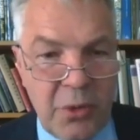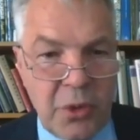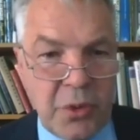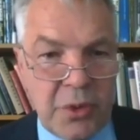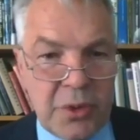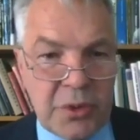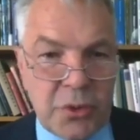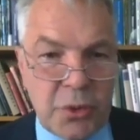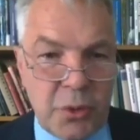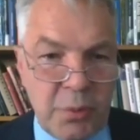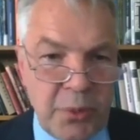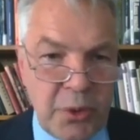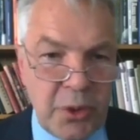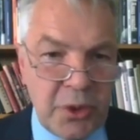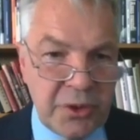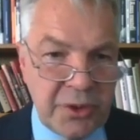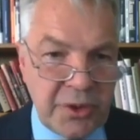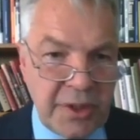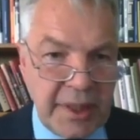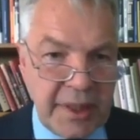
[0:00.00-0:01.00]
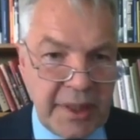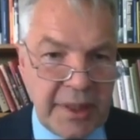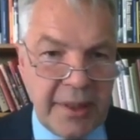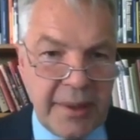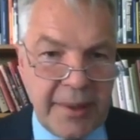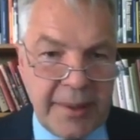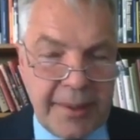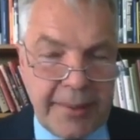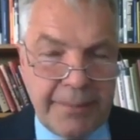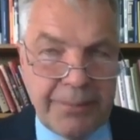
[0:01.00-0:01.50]
Who is supporting?
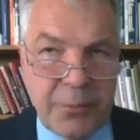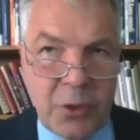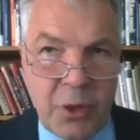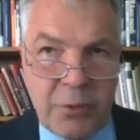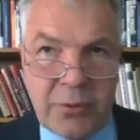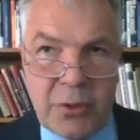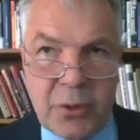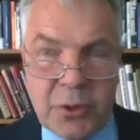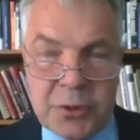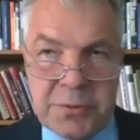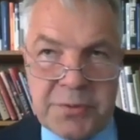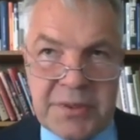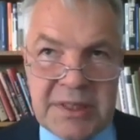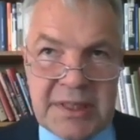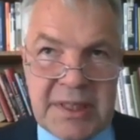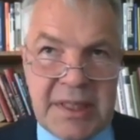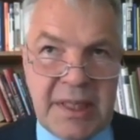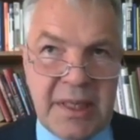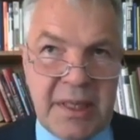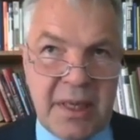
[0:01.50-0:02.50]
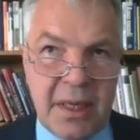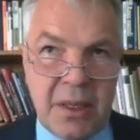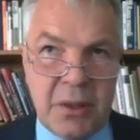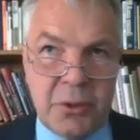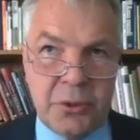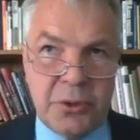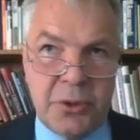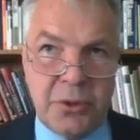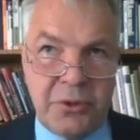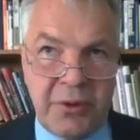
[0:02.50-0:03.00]
Of course, we see
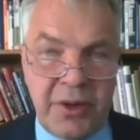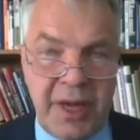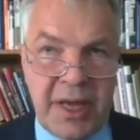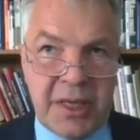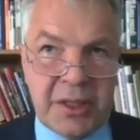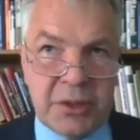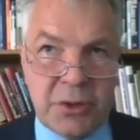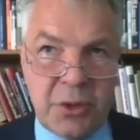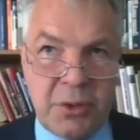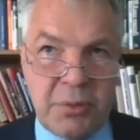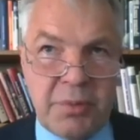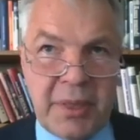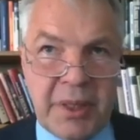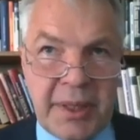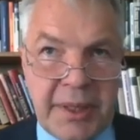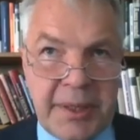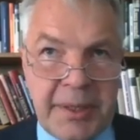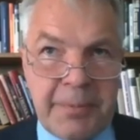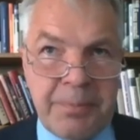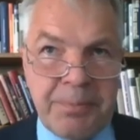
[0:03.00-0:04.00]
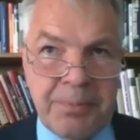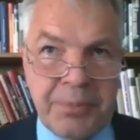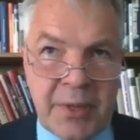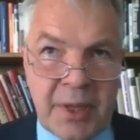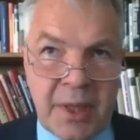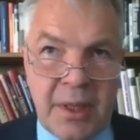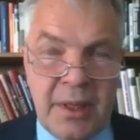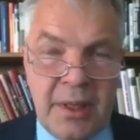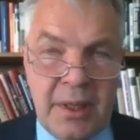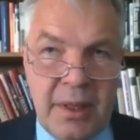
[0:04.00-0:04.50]
now the reaction by
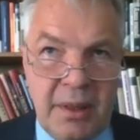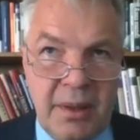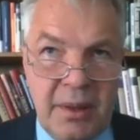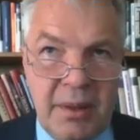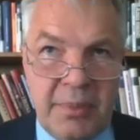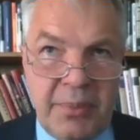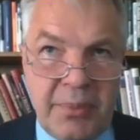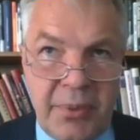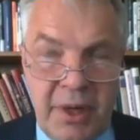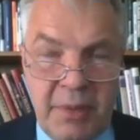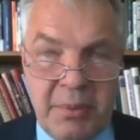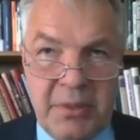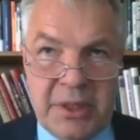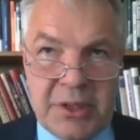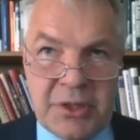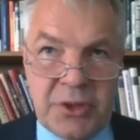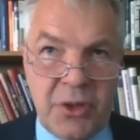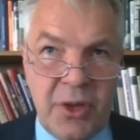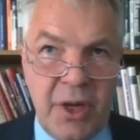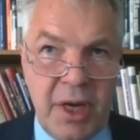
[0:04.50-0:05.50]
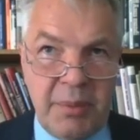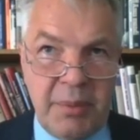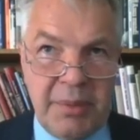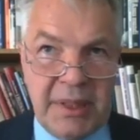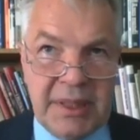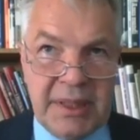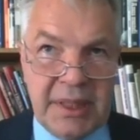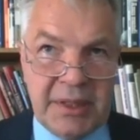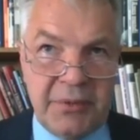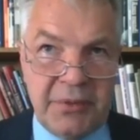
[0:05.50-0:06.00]
Prime Minister
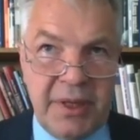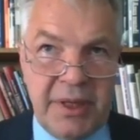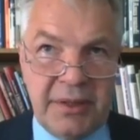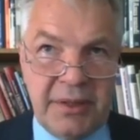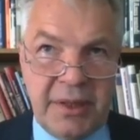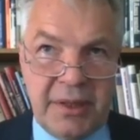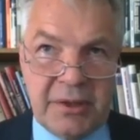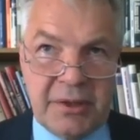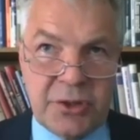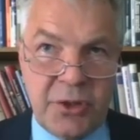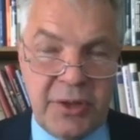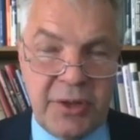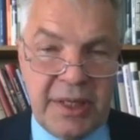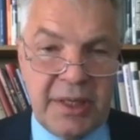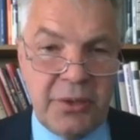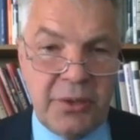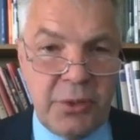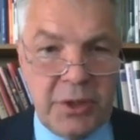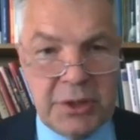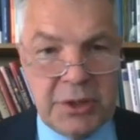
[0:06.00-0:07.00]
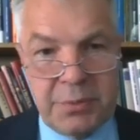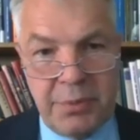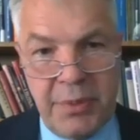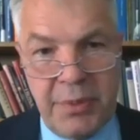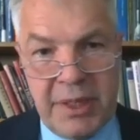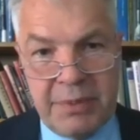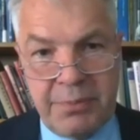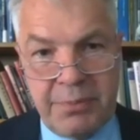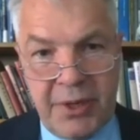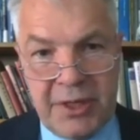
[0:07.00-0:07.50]
Abiy that when there is an increased
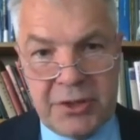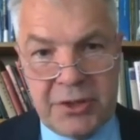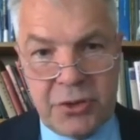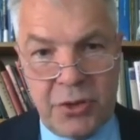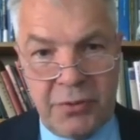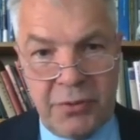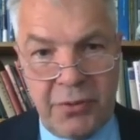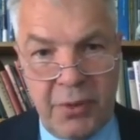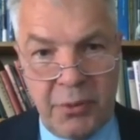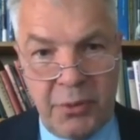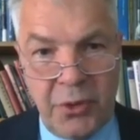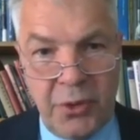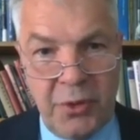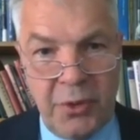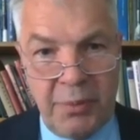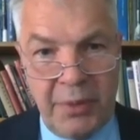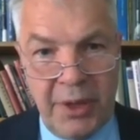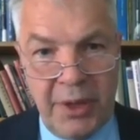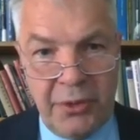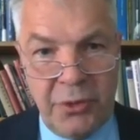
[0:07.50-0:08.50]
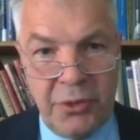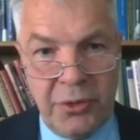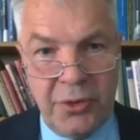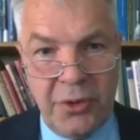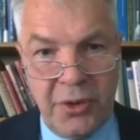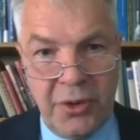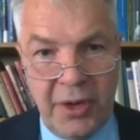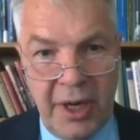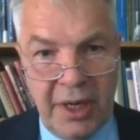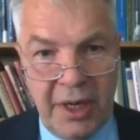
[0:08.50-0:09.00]
pressure from European
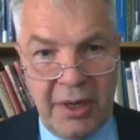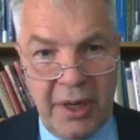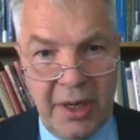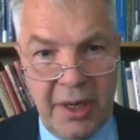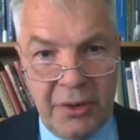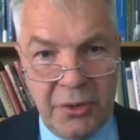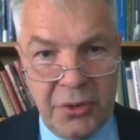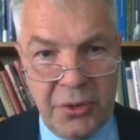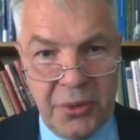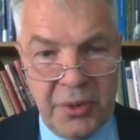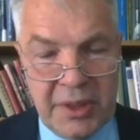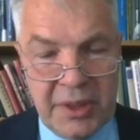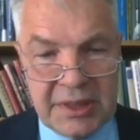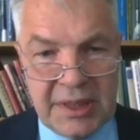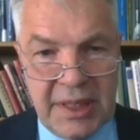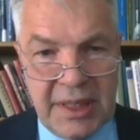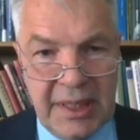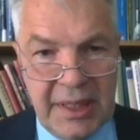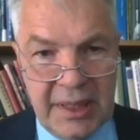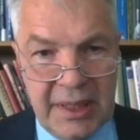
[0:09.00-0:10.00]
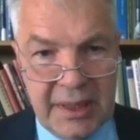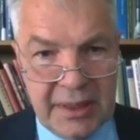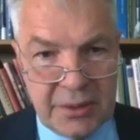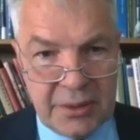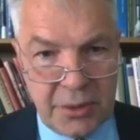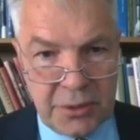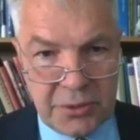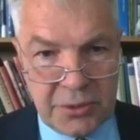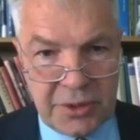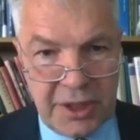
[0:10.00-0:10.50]
Union and US, he,
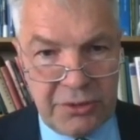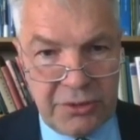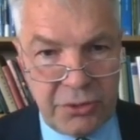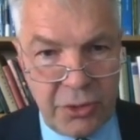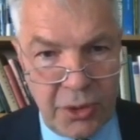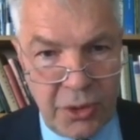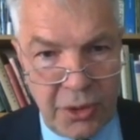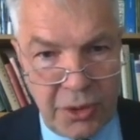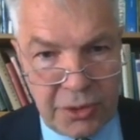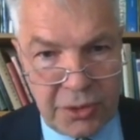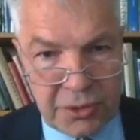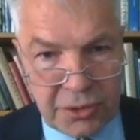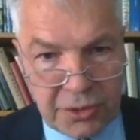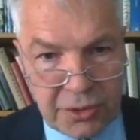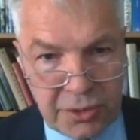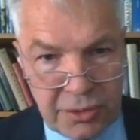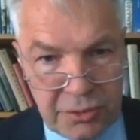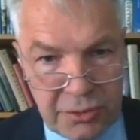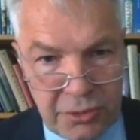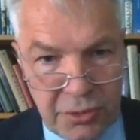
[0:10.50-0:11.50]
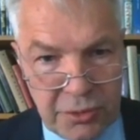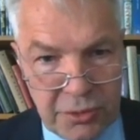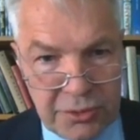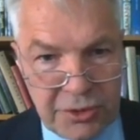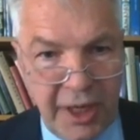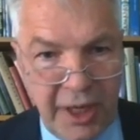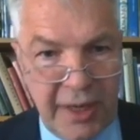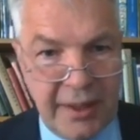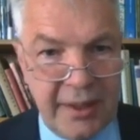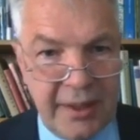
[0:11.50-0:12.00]
so to say, turns to
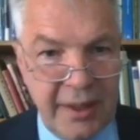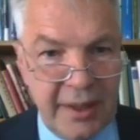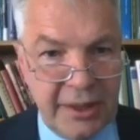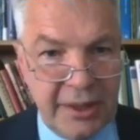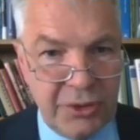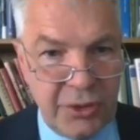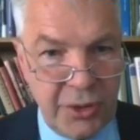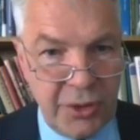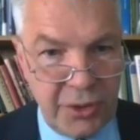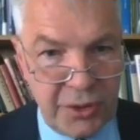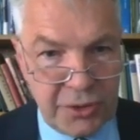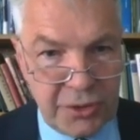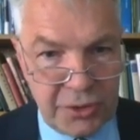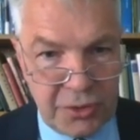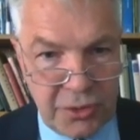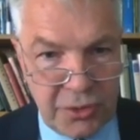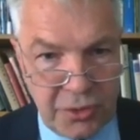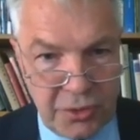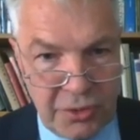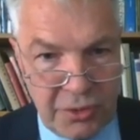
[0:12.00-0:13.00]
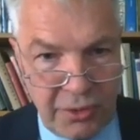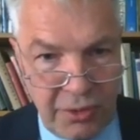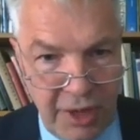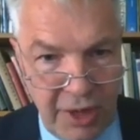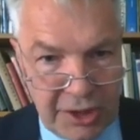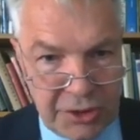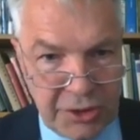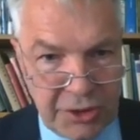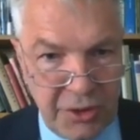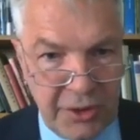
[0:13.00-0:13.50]
China, he turns to
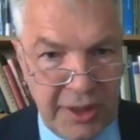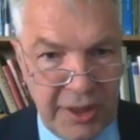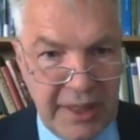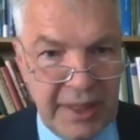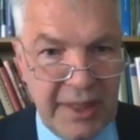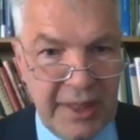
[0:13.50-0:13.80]
Russia.